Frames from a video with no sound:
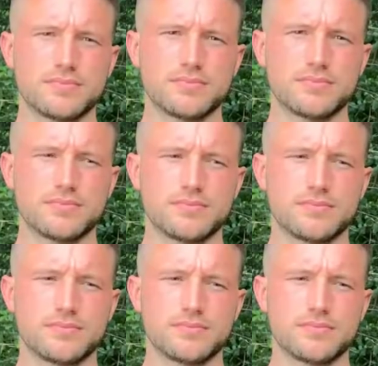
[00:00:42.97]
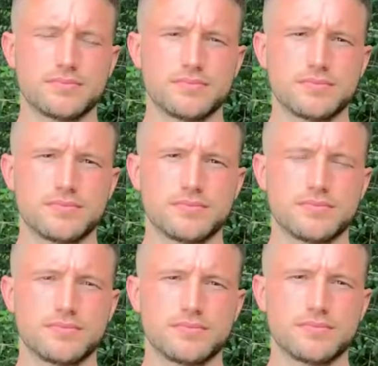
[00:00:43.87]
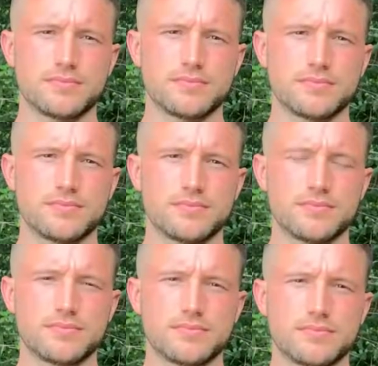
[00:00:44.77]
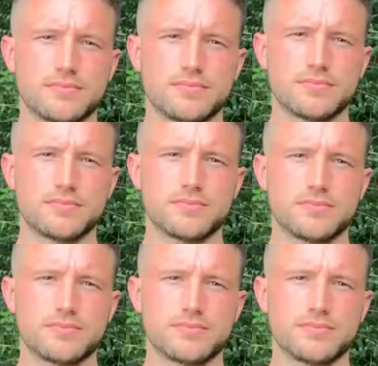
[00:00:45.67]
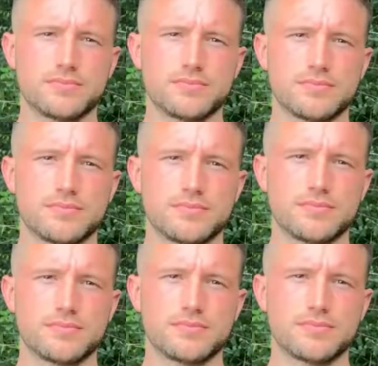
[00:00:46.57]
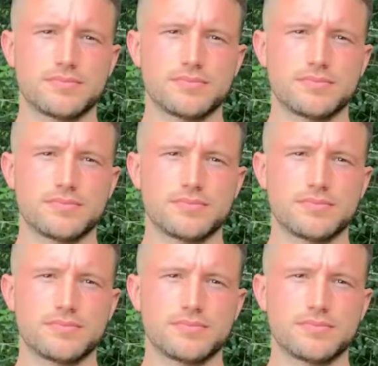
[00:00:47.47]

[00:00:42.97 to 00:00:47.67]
No words are spoken by the person on screen.